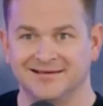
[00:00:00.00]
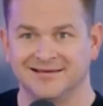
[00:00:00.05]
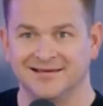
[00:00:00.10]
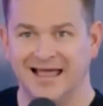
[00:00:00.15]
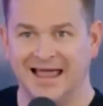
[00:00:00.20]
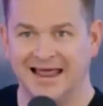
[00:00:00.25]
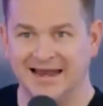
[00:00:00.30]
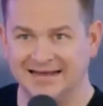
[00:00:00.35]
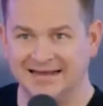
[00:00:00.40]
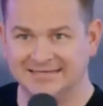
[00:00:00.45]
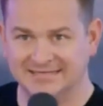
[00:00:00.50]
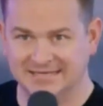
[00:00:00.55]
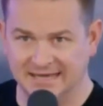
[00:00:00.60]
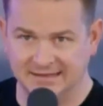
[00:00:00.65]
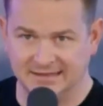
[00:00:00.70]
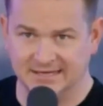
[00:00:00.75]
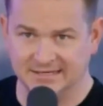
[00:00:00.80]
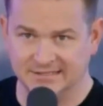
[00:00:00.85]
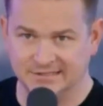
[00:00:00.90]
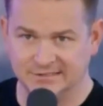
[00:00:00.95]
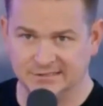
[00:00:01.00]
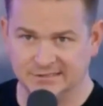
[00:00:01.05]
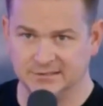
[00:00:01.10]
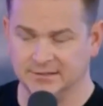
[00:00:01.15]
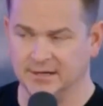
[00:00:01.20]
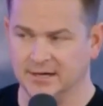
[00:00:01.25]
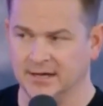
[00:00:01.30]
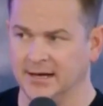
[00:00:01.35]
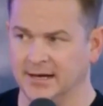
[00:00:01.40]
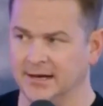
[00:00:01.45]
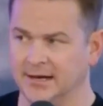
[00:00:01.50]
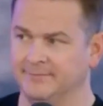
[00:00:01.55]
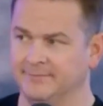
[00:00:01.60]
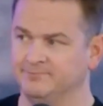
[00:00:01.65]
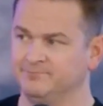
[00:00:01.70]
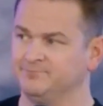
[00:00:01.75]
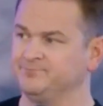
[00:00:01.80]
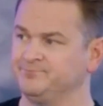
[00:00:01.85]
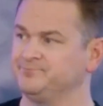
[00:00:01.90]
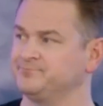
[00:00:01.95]
And I say this,
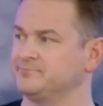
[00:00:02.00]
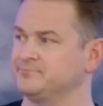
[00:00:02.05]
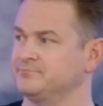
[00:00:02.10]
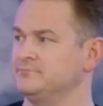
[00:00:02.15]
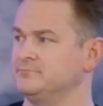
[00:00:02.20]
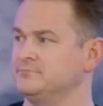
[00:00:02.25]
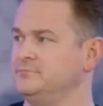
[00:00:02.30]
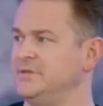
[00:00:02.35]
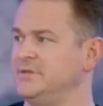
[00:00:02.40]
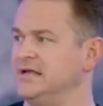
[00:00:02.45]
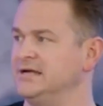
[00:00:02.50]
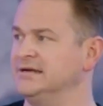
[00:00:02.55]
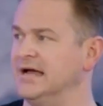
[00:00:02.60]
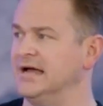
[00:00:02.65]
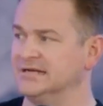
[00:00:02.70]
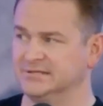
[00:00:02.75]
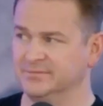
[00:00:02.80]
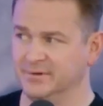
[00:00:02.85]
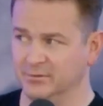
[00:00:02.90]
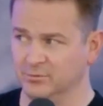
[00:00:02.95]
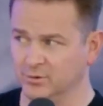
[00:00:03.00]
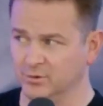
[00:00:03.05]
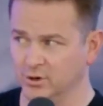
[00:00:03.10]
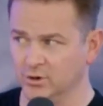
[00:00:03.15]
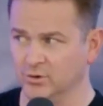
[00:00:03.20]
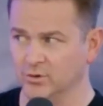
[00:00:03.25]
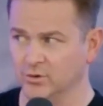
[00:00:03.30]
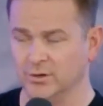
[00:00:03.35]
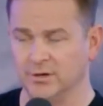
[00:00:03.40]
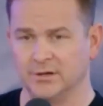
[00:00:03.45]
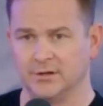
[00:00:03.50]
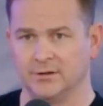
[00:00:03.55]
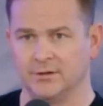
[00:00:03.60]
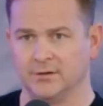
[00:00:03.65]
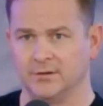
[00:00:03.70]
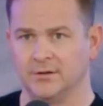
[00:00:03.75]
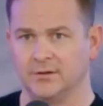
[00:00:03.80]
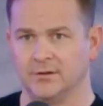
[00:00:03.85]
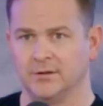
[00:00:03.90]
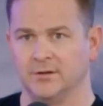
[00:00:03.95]
not to be rude,
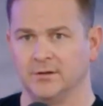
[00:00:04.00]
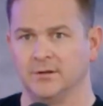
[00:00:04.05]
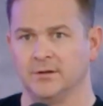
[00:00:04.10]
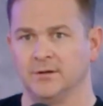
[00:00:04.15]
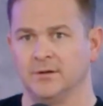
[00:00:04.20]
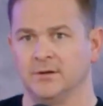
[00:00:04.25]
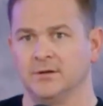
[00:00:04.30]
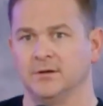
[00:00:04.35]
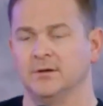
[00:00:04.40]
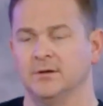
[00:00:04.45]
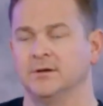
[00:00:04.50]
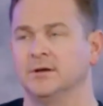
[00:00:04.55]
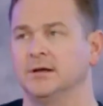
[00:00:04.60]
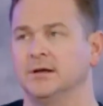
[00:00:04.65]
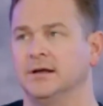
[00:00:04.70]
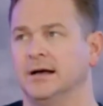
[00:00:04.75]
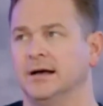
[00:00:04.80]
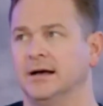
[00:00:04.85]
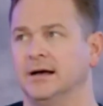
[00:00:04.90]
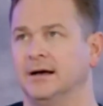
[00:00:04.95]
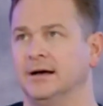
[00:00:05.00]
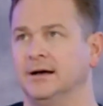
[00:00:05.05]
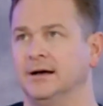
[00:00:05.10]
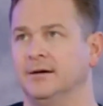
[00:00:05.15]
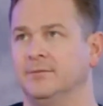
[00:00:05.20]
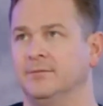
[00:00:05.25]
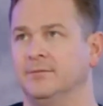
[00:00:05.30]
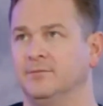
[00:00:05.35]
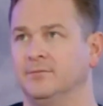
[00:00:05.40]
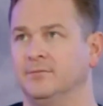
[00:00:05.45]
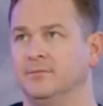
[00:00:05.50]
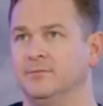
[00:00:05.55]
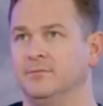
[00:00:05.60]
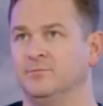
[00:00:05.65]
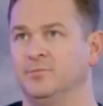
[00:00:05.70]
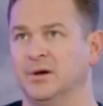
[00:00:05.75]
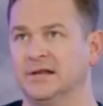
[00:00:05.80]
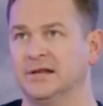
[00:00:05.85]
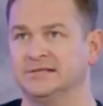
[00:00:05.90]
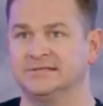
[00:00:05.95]

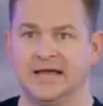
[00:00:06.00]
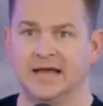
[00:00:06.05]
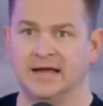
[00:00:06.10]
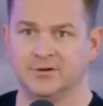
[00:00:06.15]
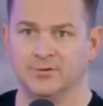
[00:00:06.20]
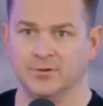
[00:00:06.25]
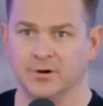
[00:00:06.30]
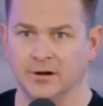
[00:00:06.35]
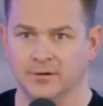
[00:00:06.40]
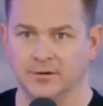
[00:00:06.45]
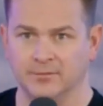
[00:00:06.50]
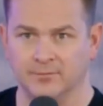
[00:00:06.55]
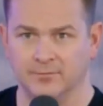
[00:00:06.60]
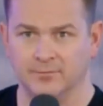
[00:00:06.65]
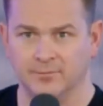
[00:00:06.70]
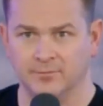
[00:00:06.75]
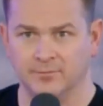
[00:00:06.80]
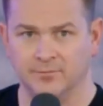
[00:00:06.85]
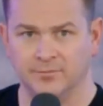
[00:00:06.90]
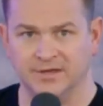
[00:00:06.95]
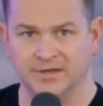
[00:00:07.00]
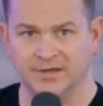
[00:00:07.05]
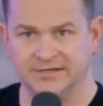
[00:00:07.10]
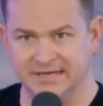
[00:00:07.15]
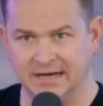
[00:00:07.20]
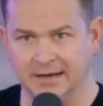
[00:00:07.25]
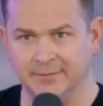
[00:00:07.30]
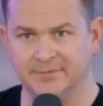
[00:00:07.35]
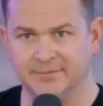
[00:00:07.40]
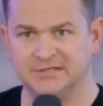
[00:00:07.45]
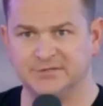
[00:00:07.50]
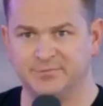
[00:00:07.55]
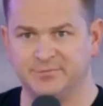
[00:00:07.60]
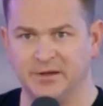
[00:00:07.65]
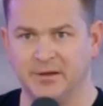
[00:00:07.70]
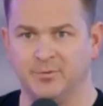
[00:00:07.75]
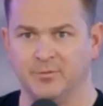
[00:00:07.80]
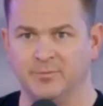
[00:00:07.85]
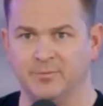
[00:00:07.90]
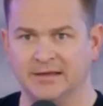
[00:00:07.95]
but it's accurate. The dumbest
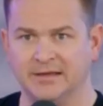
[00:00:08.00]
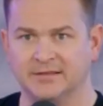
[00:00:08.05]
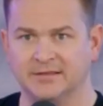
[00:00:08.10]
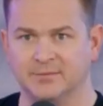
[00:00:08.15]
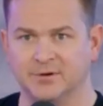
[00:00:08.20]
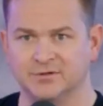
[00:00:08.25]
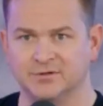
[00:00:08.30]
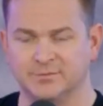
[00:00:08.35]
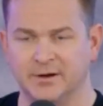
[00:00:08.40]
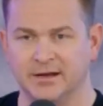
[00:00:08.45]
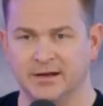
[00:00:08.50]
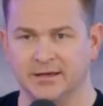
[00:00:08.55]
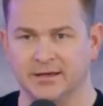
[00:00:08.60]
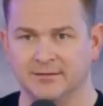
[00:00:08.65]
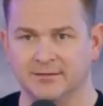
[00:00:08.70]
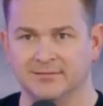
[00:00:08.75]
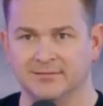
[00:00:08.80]
people make the most money.